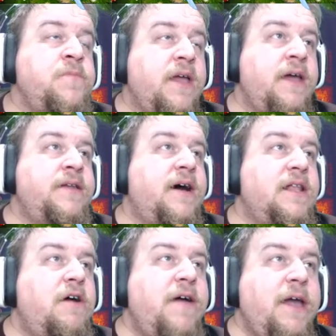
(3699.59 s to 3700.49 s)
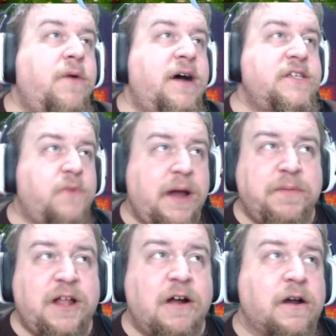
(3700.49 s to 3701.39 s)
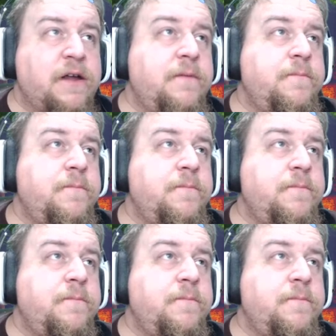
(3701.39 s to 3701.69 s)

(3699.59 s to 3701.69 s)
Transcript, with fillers: And hello, Awaz. Why Blarg?